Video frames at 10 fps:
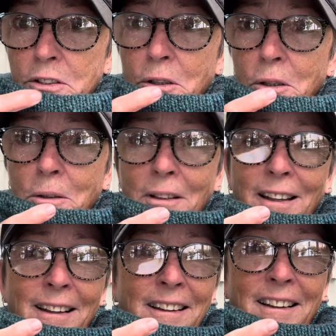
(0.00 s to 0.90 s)
So
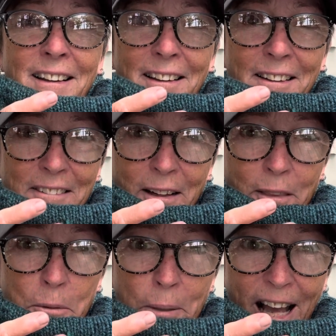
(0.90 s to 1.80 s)
here are
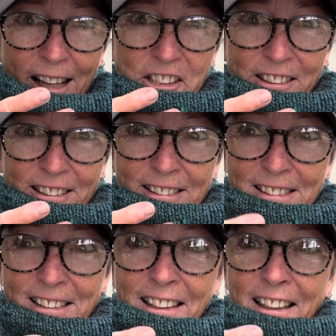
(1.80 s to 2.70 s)
the
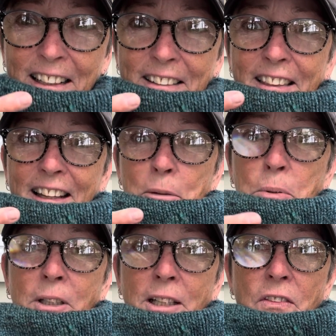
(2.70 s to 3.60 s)
patches that I
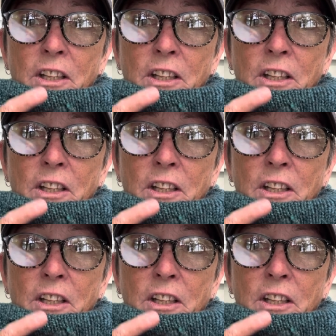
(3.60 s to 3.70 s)
put in.